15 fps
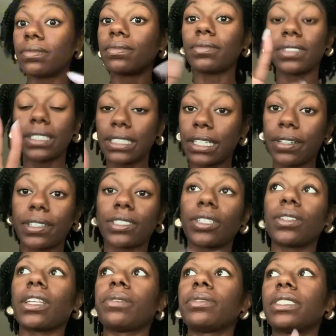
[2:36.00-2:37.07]
etc. So
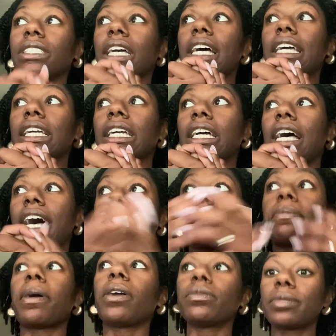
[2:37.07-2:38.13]
there was out of
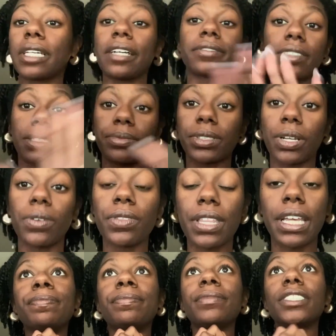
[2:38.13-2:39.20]
my hometown, so that was a whole
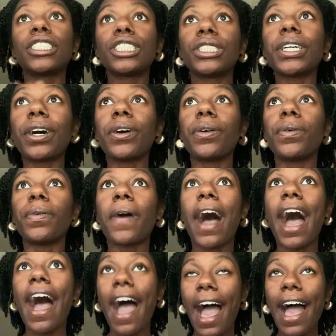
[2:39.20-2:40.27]
thing. So
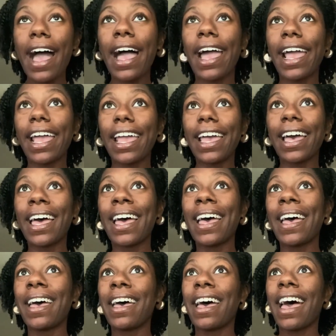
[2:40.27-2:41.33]
I
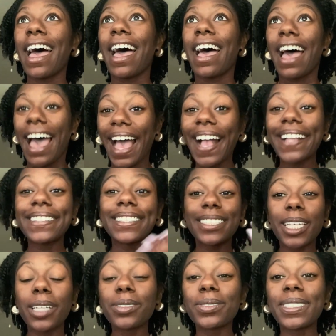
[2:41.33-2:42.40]
had to
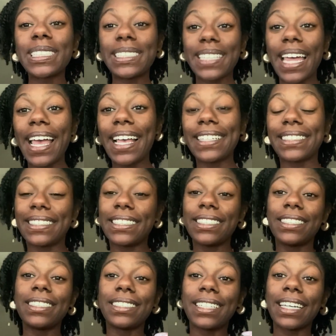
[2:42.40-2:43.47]
schedule this test, and this is
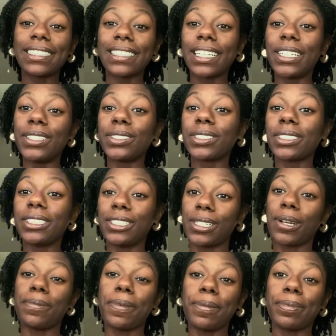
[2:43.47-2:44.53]
a test that usually,
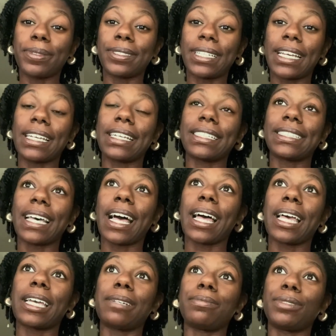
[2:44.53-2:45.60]
people take
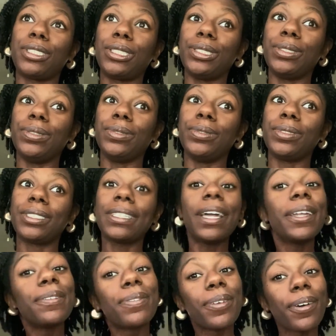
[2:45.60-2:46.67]
time to
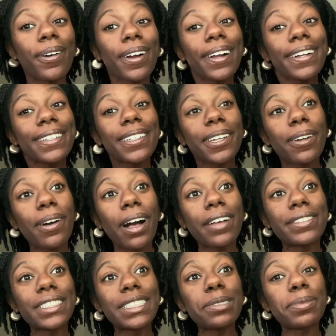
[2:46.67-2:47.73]
study for,
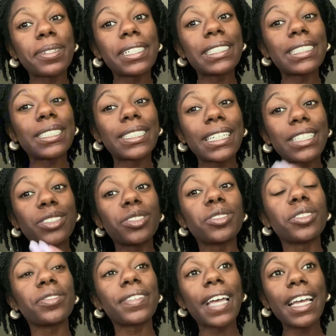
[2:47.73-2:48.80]
obviously because it's to get your
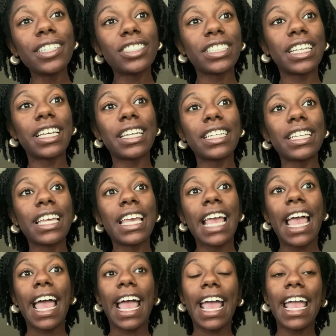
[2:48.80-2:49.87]
certification.
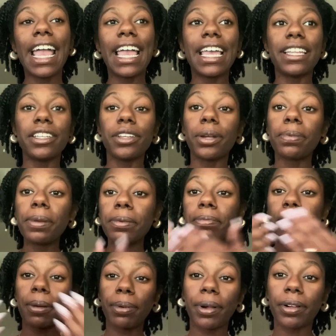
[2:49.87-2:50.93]
And, people in
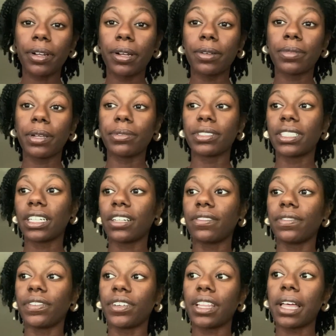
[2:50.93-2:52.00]
my program, they were studying
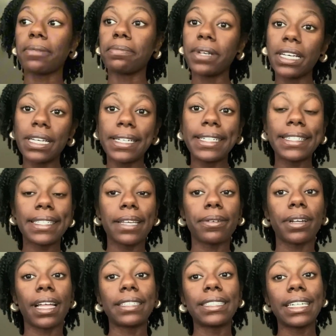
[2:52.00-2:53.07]
for months. They
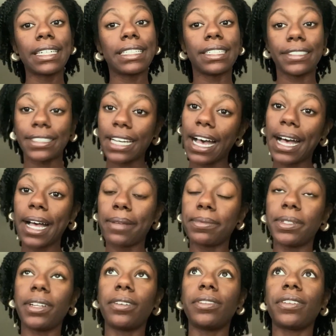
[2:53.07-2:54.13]
were taking their time,
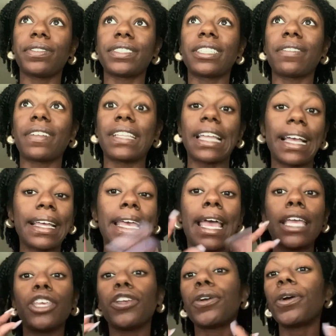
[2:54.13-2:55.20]
different stuff like that.
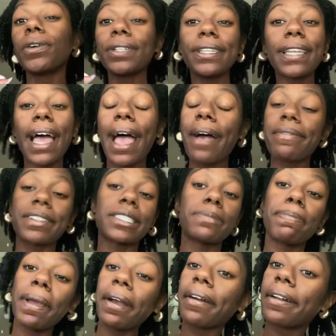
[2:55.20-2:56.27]
Your girl did not have a
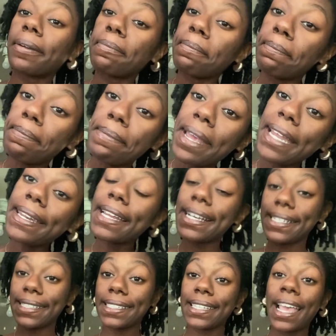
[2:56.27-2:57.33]
spare
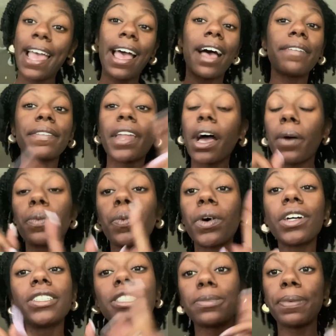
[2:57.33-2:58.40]
minute, have not
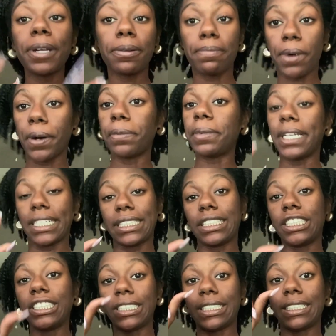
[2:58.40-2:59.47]
one spare moment
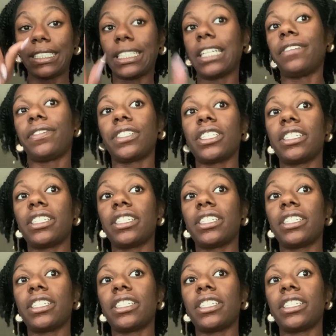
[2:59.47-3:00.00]
to study for this